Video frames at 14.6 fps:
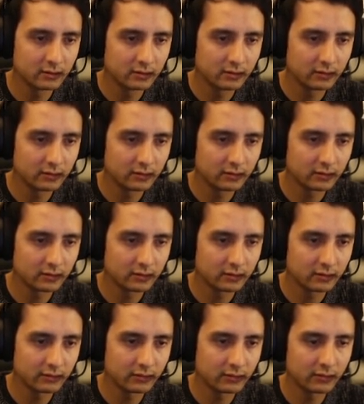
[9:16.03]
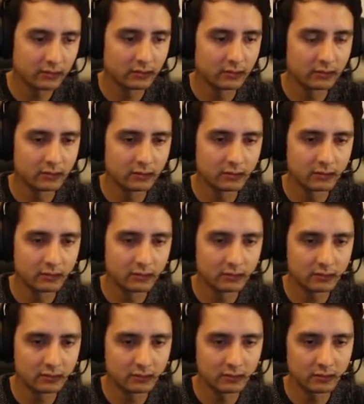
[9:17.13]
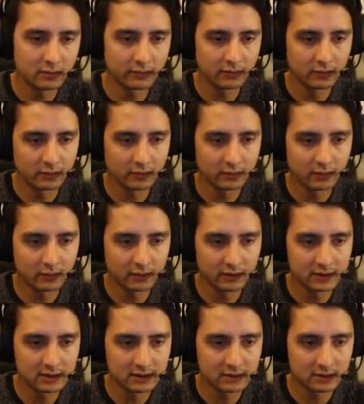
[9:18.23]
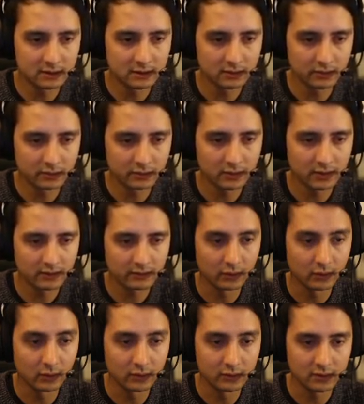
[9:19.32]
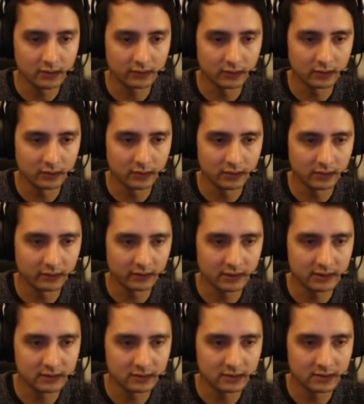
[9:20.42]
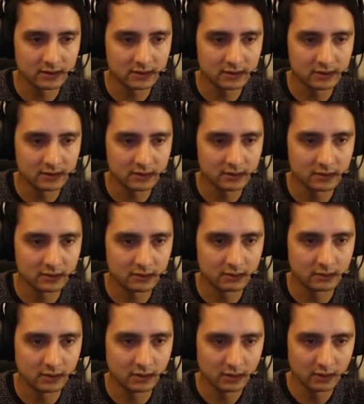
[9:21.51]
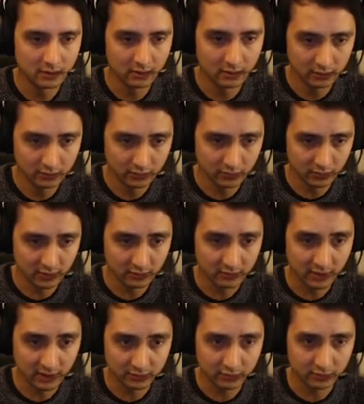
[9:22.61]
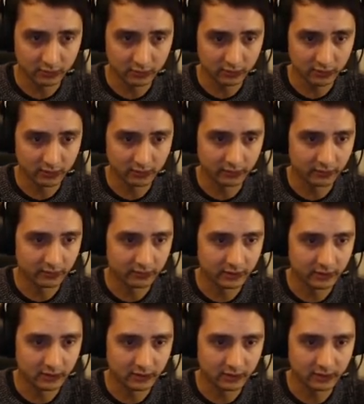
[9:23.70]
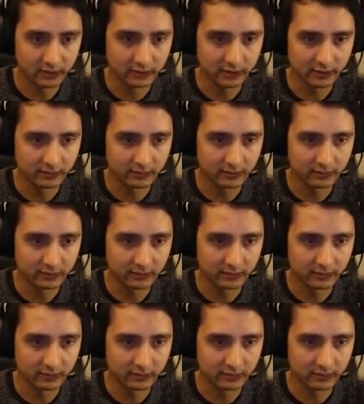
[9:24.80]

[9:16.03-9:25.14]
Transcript: So if you don't know, it's to have a ghost of your curve. It's easy to get back to your curve anytime.